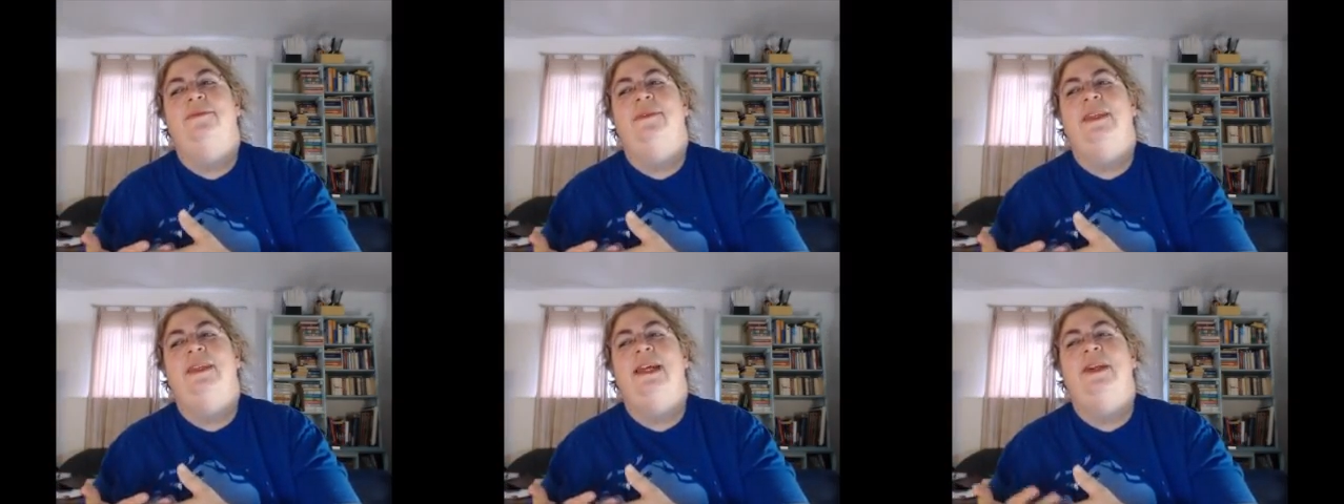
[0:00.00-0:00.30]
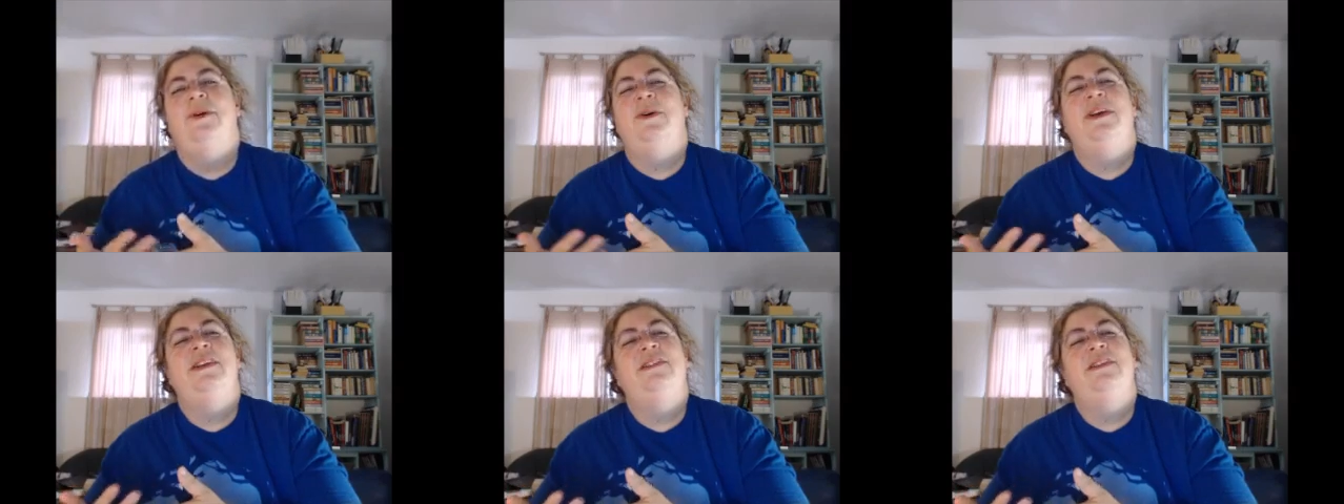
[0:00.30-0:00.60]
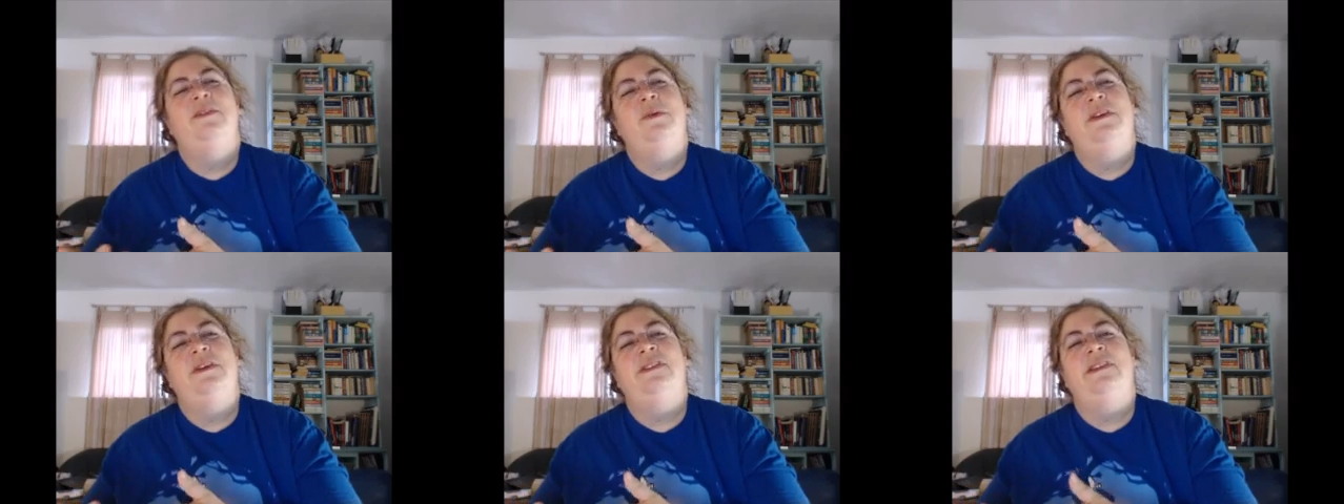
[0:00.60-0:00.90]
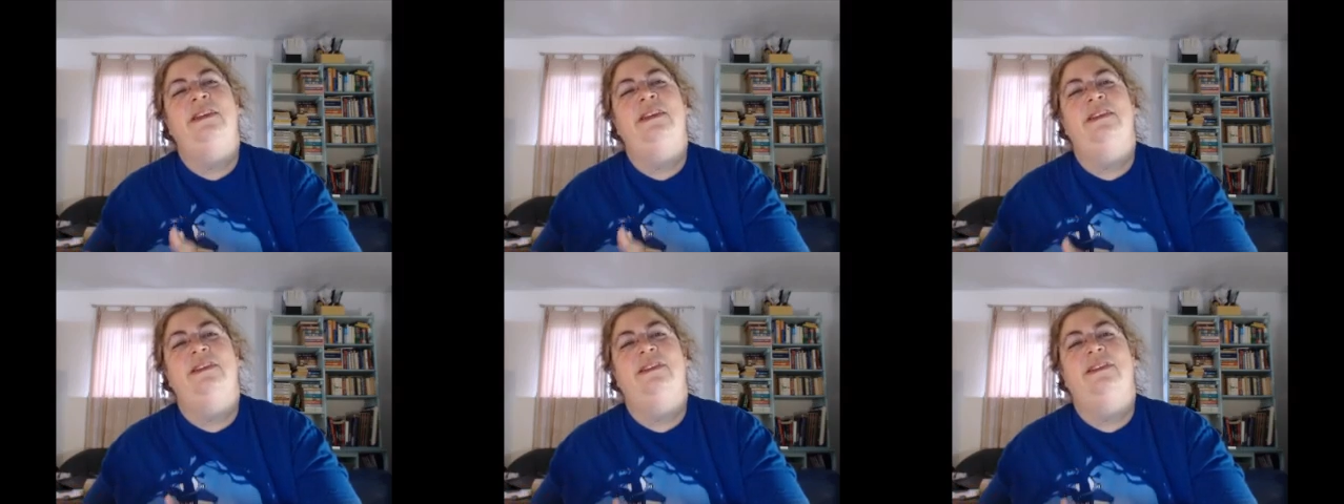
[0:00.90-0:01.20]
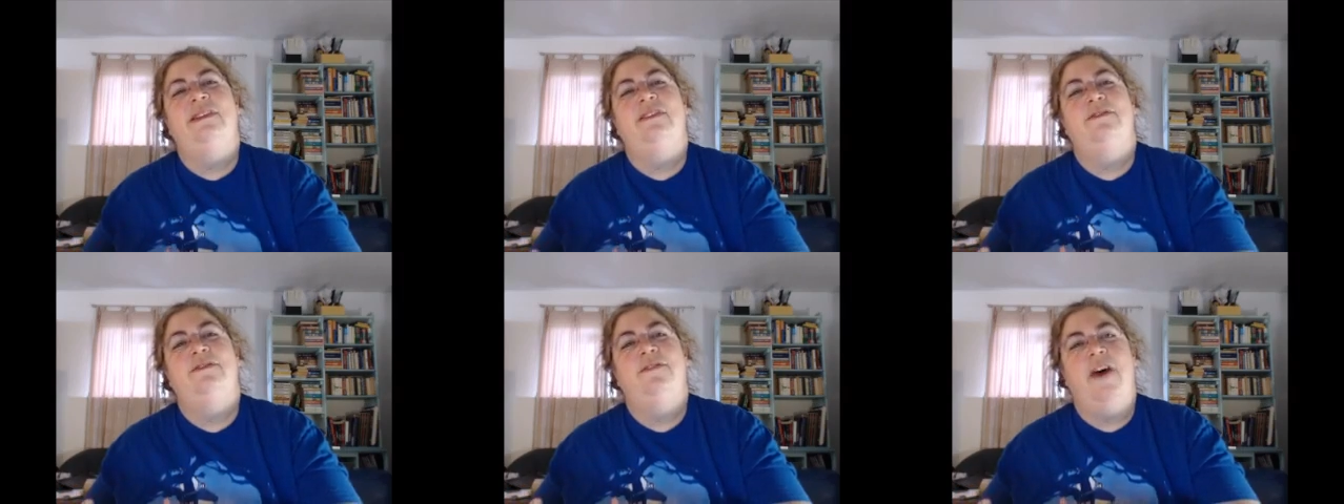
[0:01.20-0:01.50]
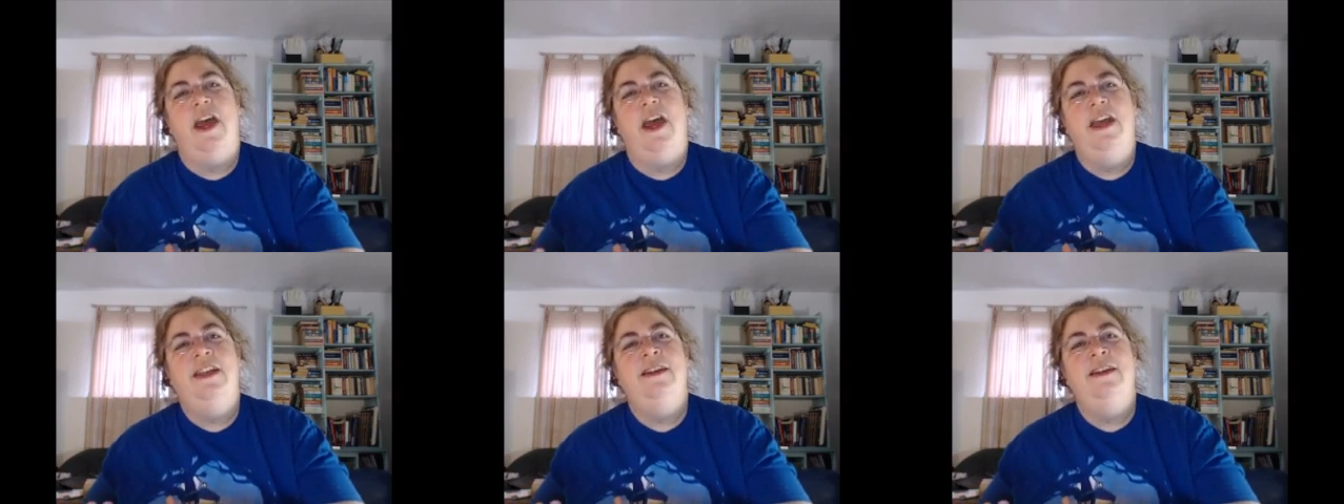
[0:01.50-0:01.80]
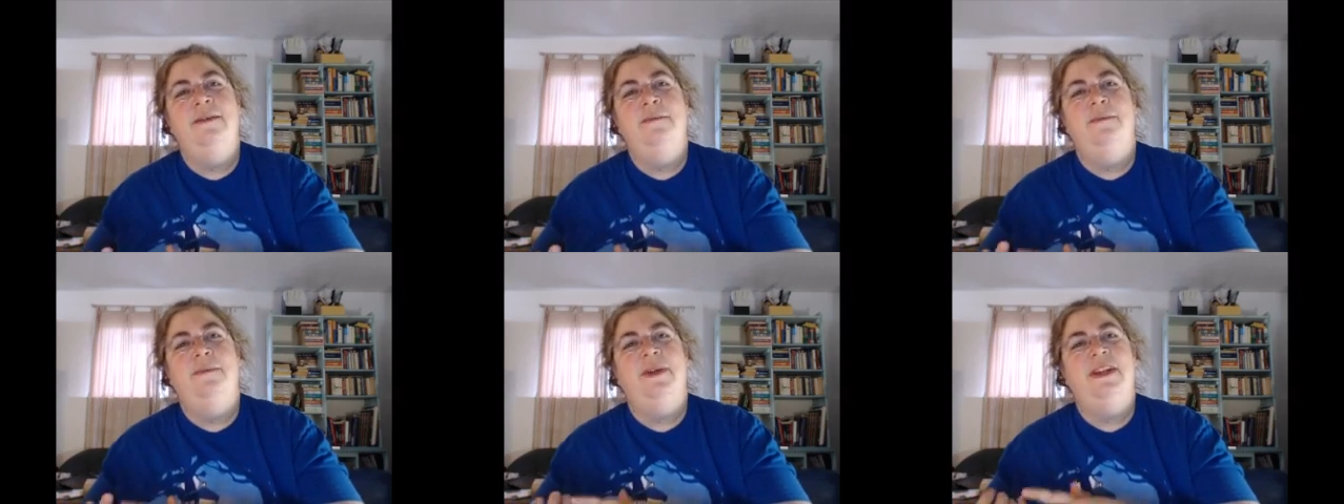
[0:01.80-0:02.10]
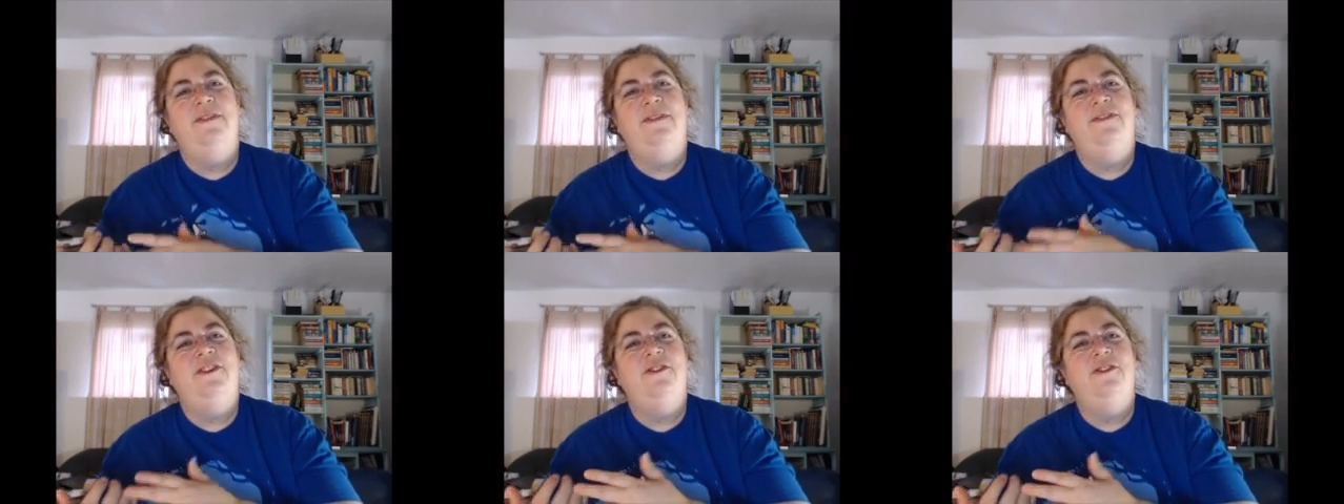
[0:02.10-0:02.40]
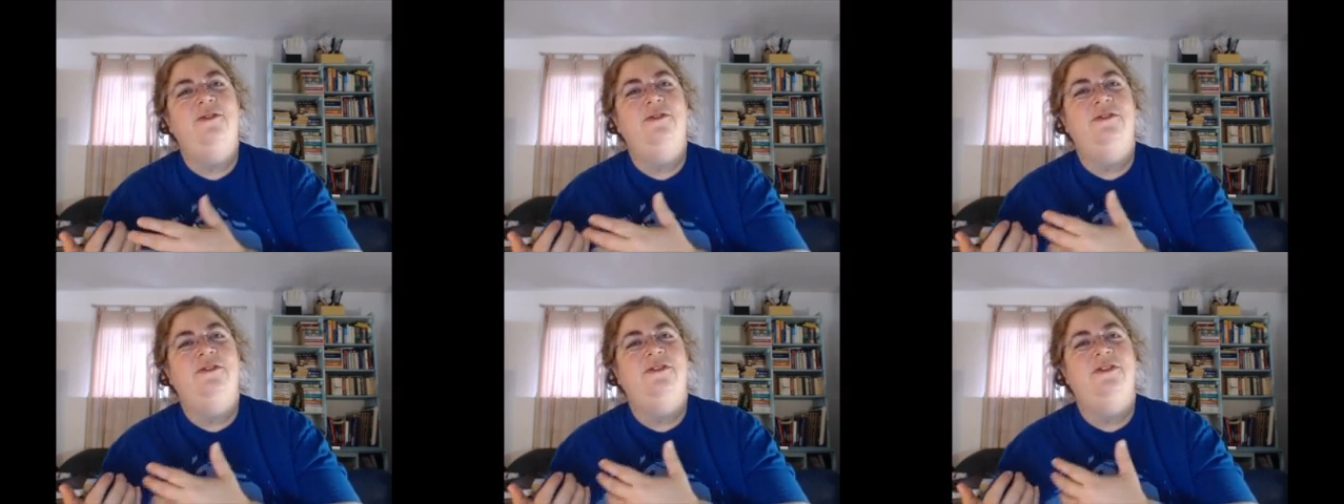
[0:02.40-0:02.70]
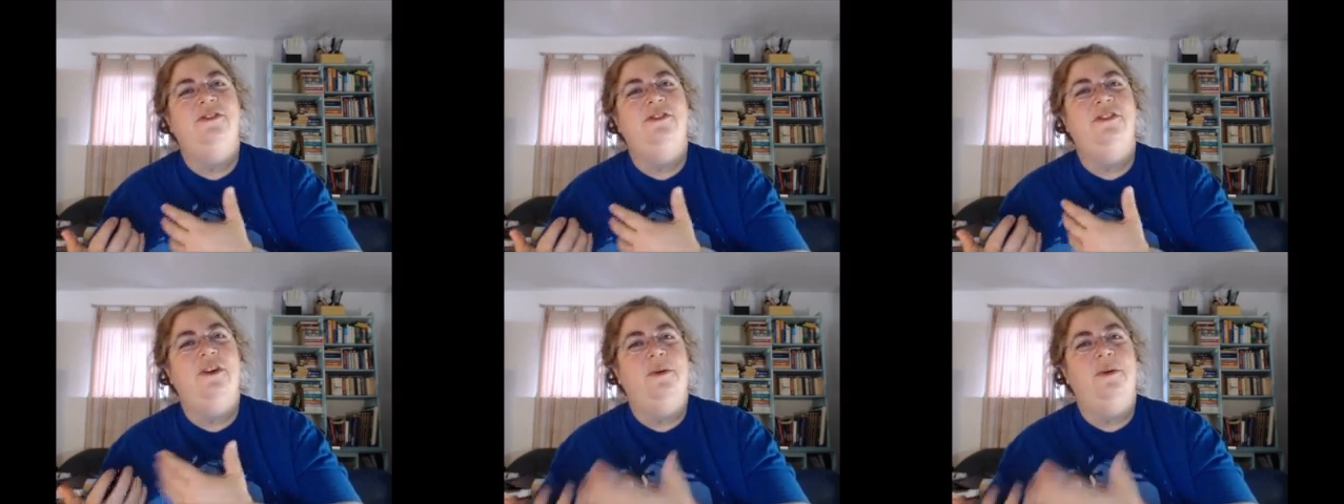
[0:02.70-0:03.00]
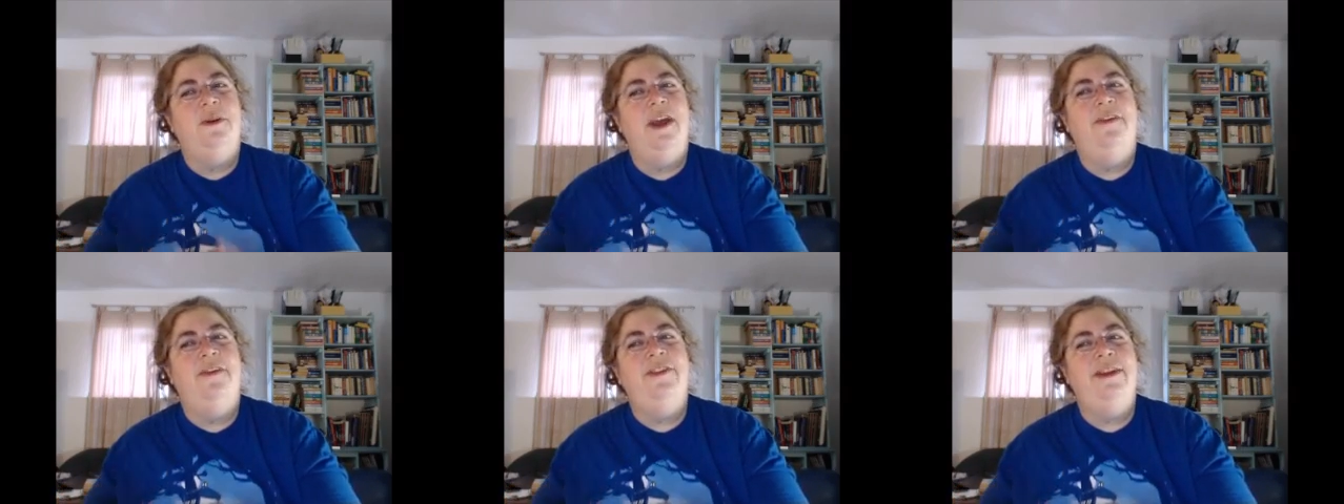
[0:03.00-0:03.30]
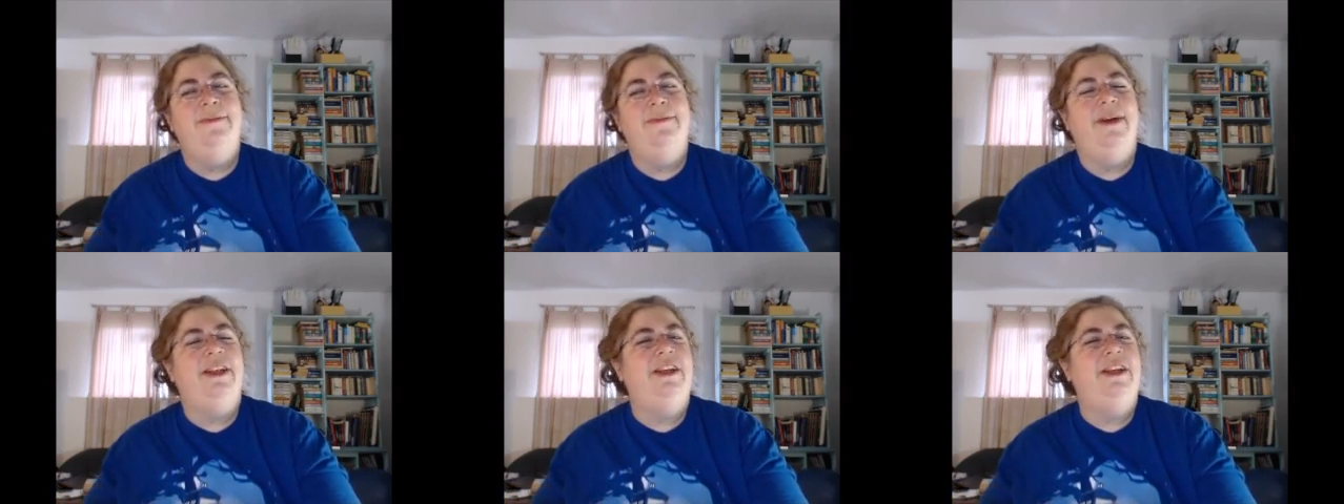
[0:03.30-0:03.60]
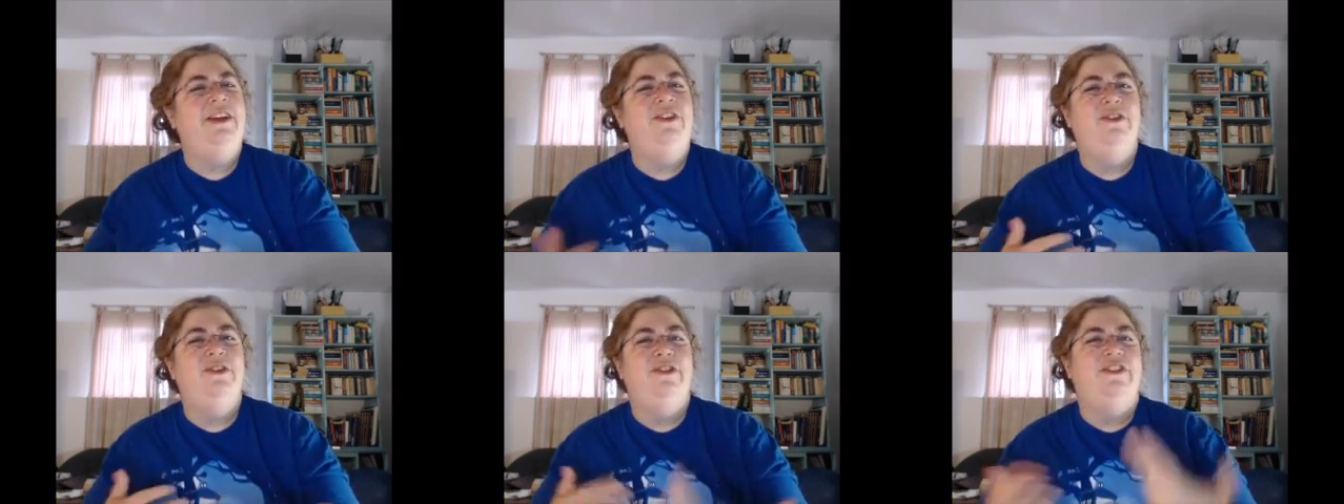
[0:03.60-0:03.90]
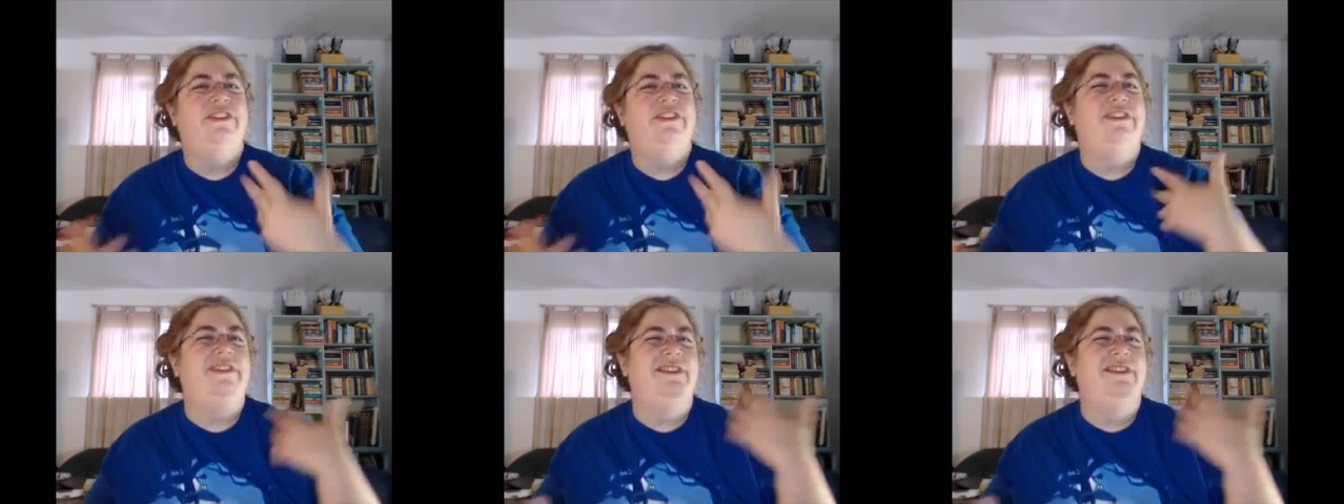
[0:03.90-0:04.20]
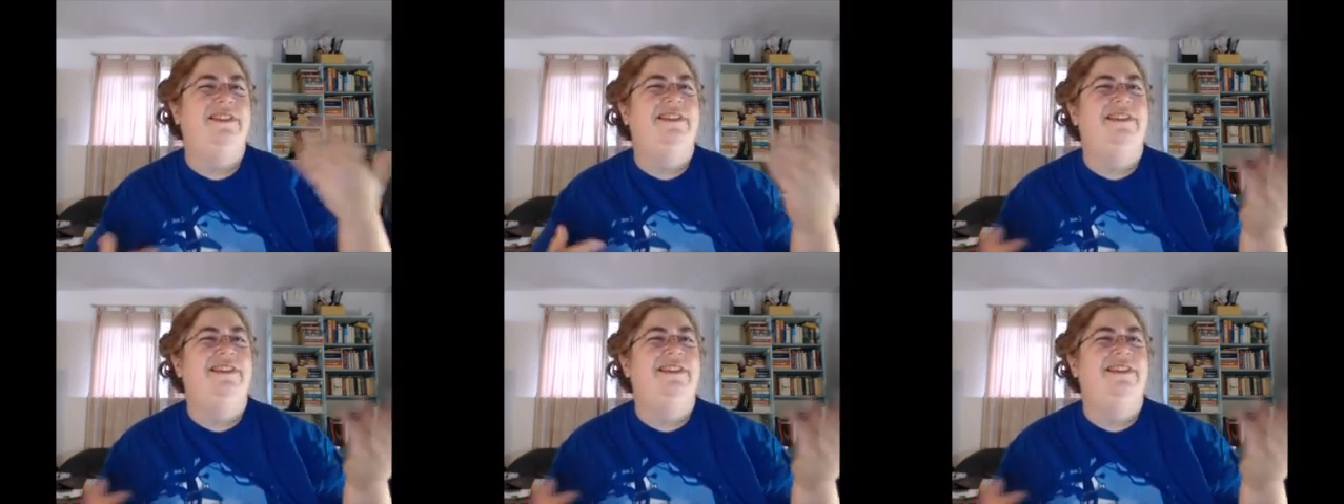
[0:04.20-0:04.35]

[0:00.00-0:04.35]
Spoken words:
You know, because Twist is fun, but if you don't have any money and you're just